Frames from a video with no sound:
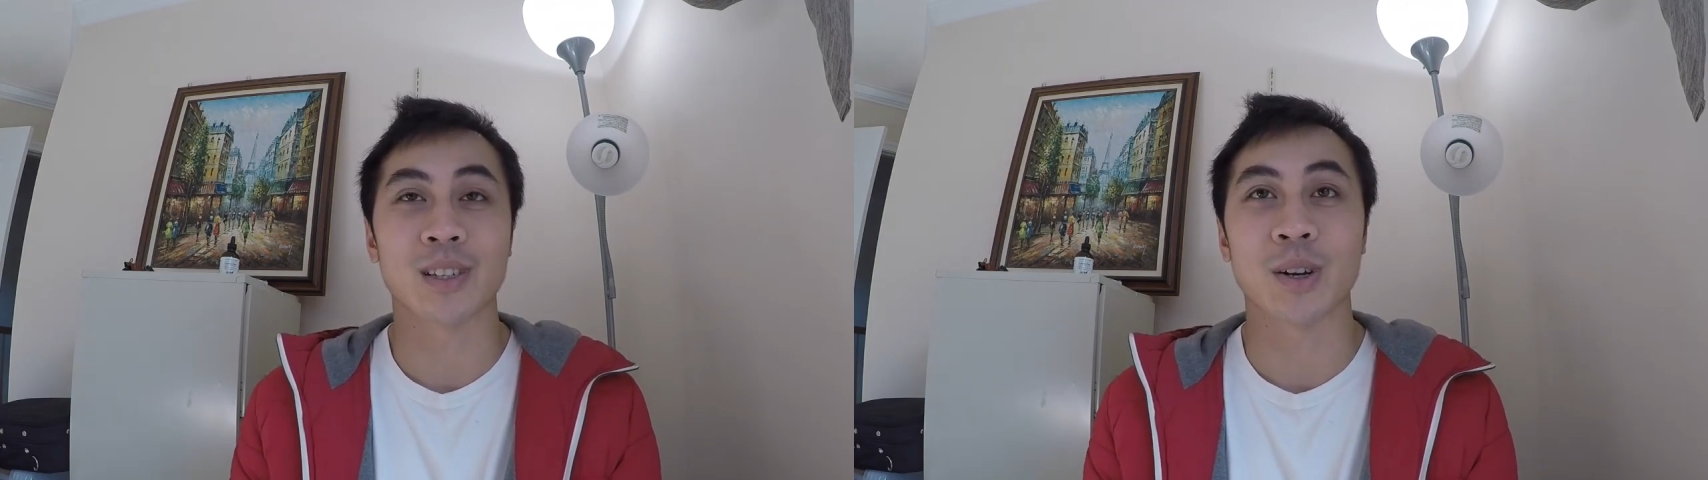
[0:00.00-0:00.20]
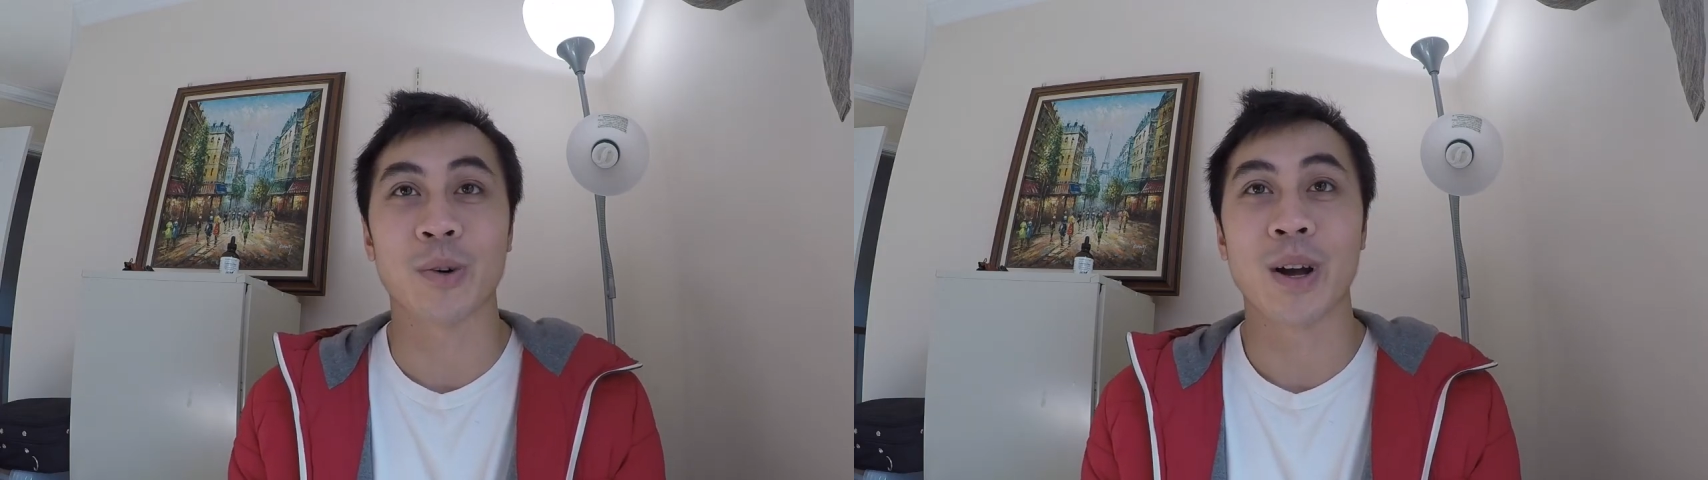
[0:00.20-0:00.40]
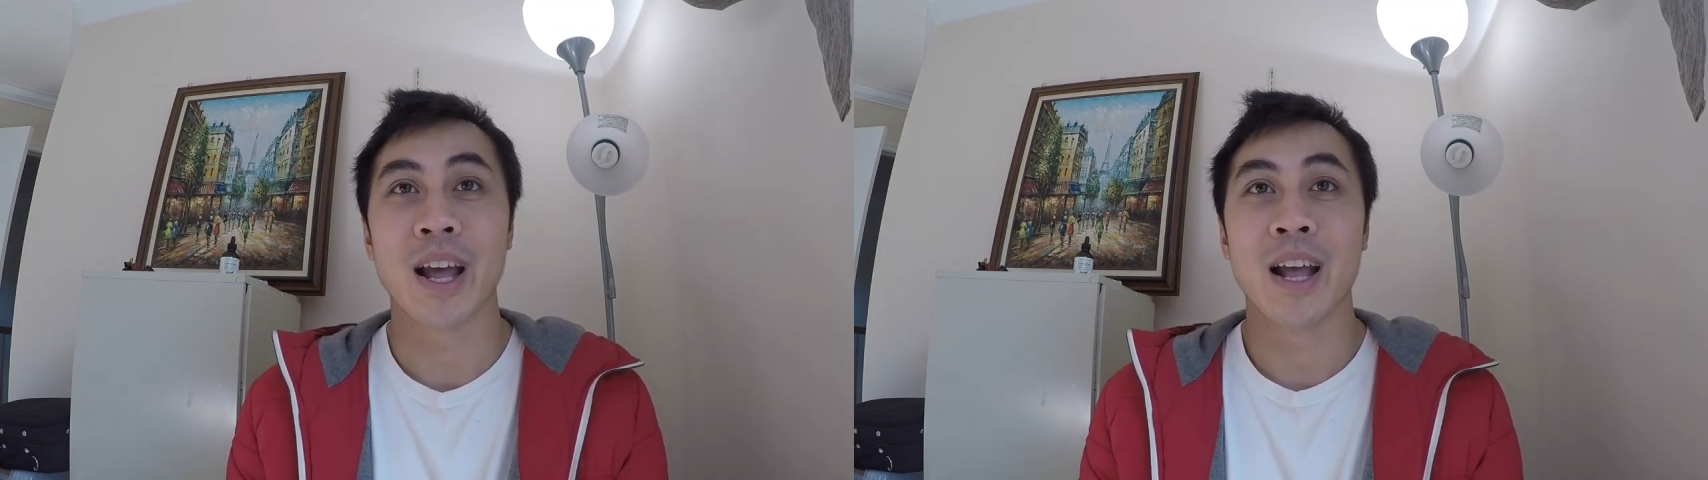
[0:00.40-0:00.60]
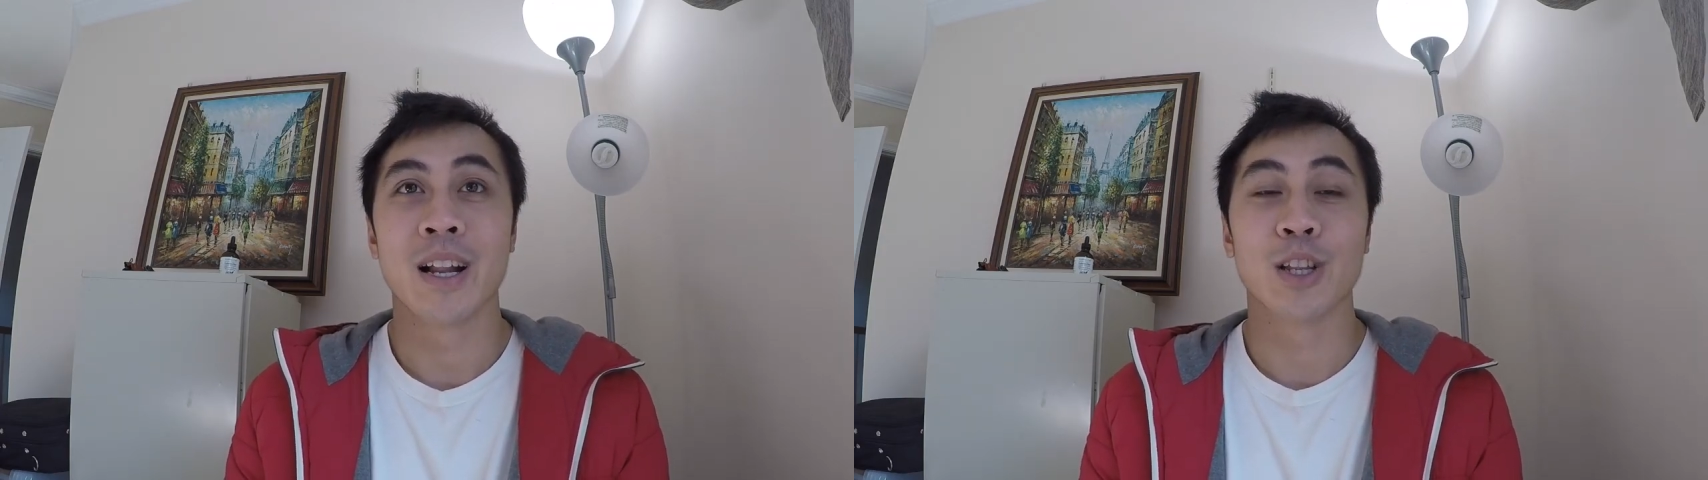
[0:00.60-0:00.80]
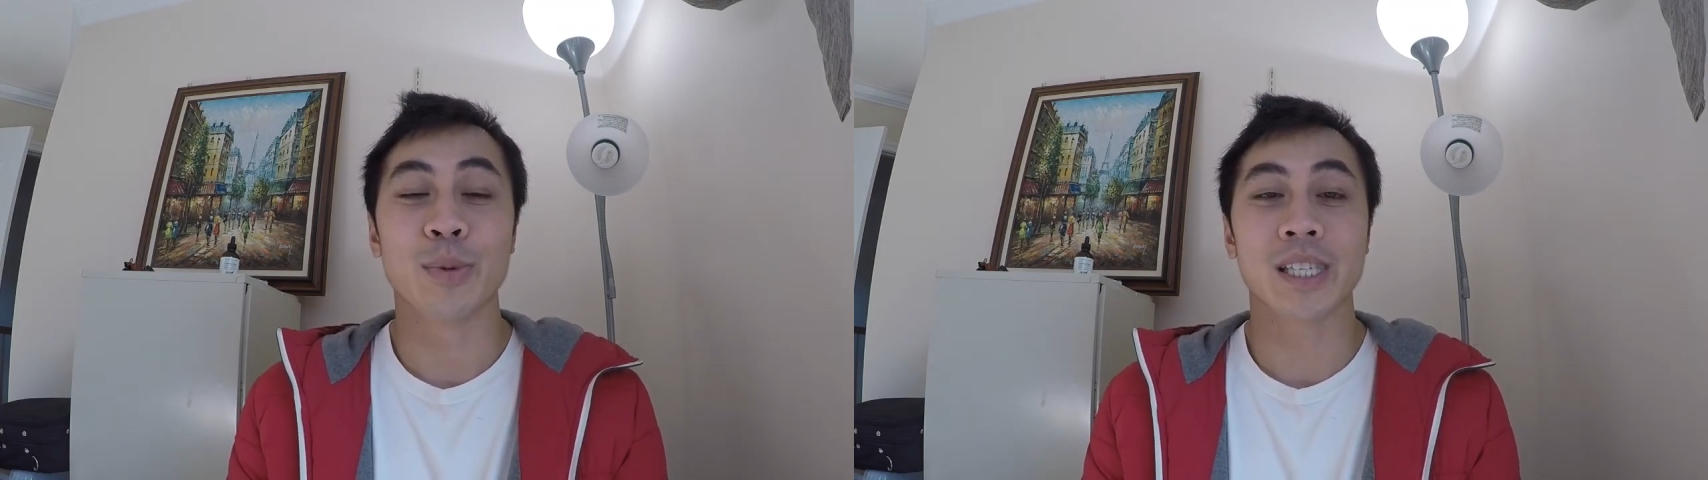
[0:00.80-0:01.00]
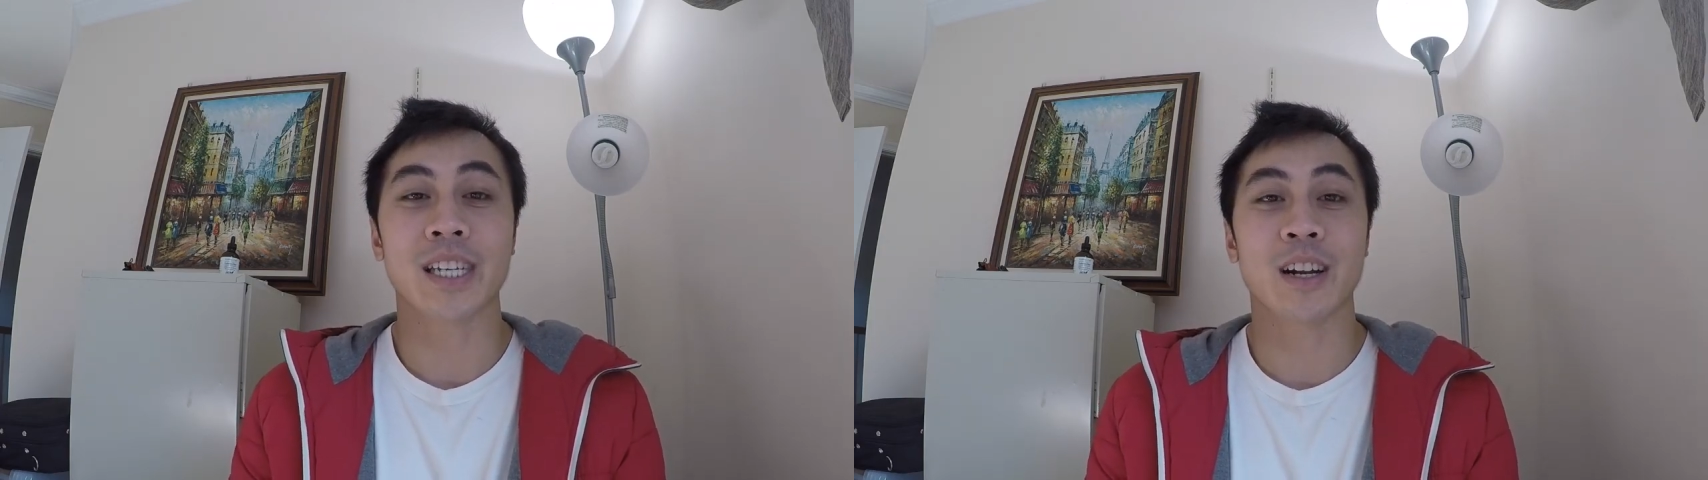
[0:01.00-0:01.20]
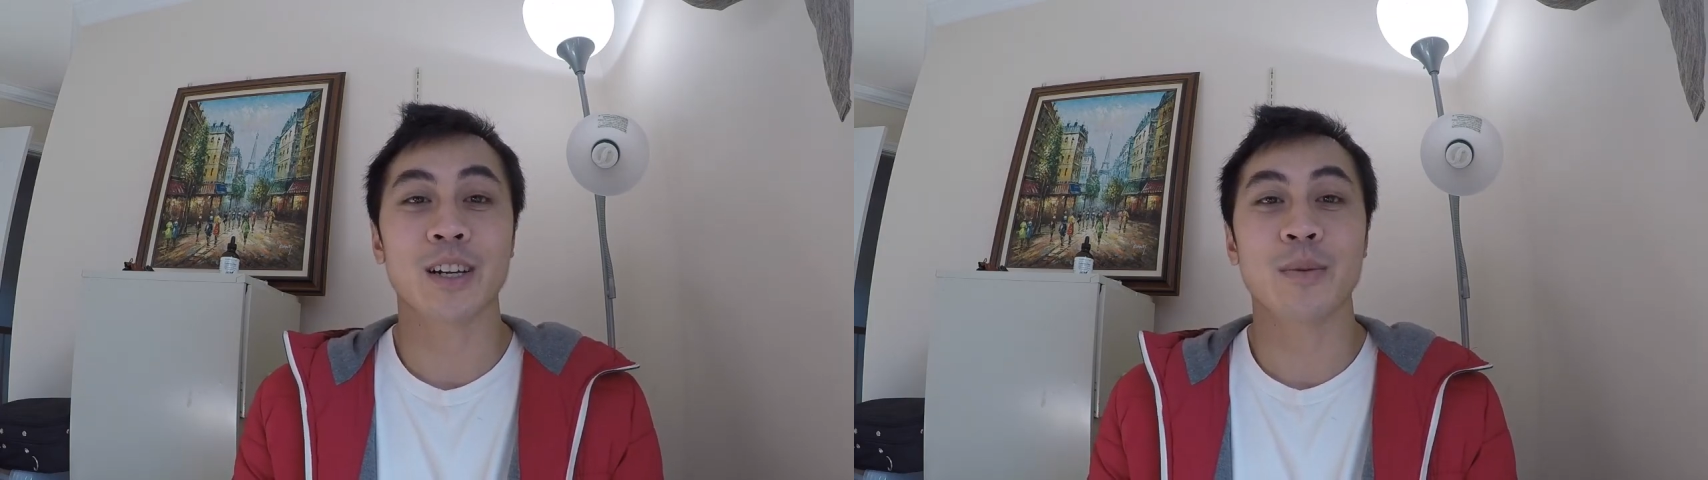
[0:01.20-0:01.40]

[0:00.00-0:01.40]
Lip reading: So a little bit scary,